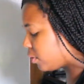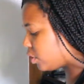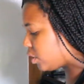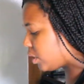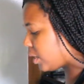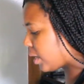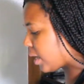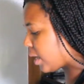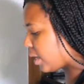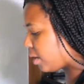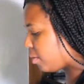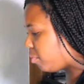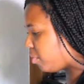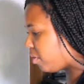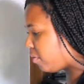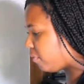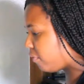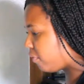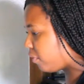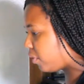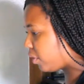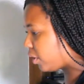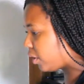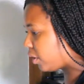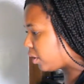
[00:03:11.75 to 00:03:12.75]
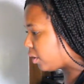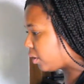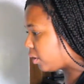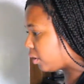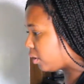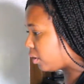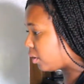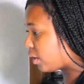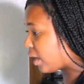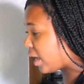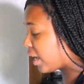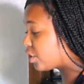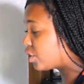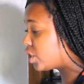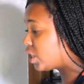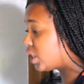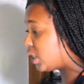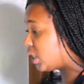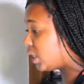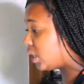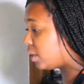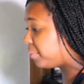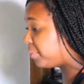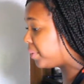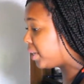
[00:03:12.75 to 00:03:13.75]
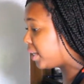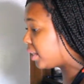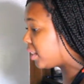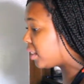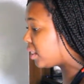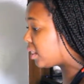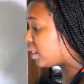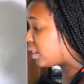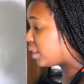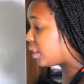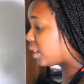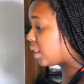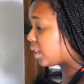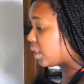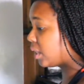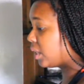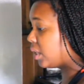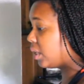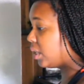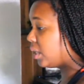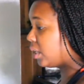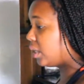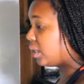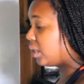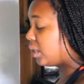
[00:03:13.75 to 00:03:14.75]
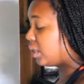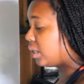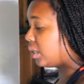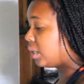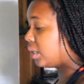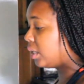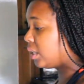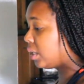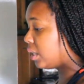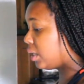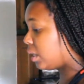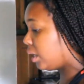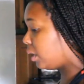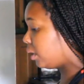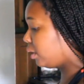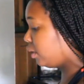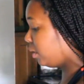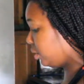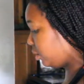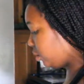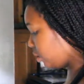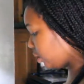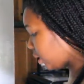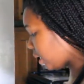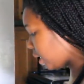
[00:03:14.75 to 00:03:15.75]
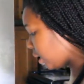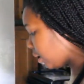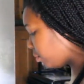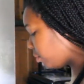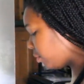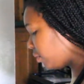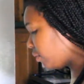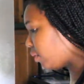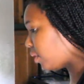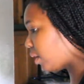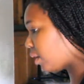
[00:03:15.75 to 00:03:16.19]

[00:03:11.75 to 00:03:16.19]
She had them in for actually a month. Yeah, she had them in